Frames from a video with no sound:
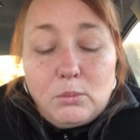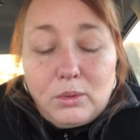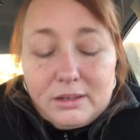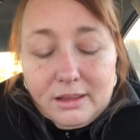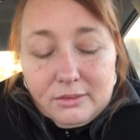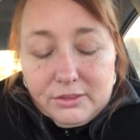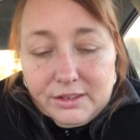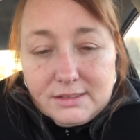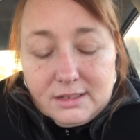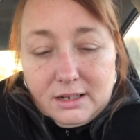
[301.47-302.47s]
One of the other
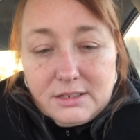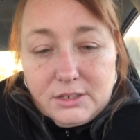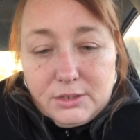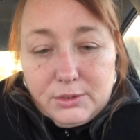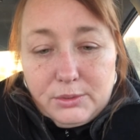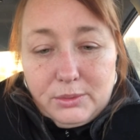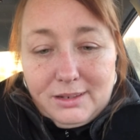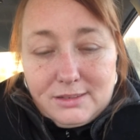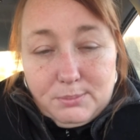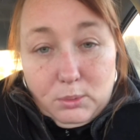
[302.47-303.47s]
things that I do
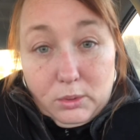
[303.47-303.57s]
is